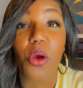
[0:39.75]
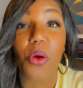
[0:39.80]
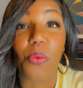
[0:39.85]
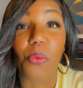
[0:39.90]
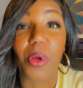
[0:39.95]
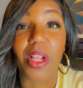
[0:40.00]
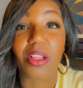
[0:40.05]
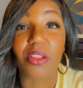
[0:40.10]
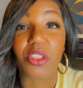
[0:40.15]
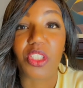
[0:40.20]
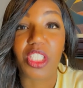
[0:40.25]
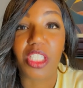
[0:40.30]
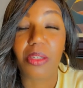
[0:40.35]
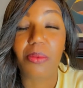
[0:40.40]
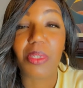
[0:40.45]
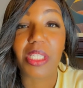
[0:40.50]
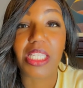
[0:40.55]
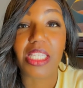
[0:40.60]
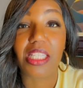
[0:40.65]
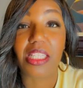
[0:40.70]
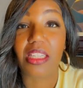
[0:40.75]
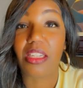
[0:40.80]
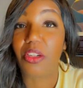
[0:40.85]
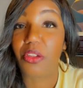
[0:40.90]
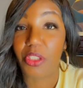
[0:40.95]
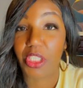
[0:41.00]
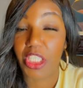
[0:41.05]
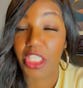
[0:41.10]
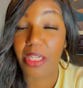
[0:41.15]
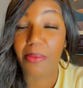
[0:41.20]
Well, she was
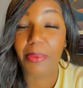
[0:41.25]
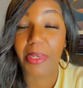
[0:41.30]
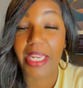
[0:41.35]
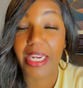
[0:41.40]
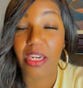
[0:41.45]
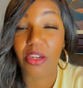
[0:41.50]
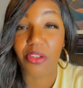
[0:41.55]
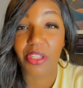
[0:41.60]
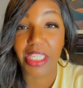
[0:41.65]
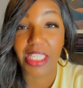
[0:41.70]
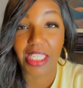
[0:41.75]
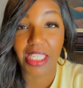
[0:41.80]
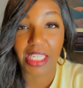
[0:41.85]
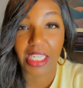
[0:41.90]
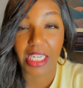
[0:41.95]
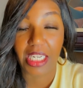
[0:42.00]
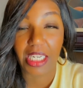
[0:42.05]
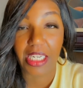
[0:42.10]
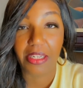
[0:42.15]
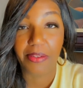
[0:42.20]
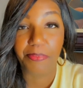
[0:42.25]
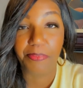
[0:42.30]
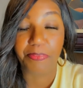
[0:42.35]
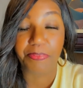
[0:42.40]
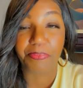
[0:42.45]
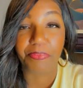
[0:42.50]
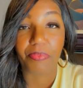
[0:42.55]
she played Christine,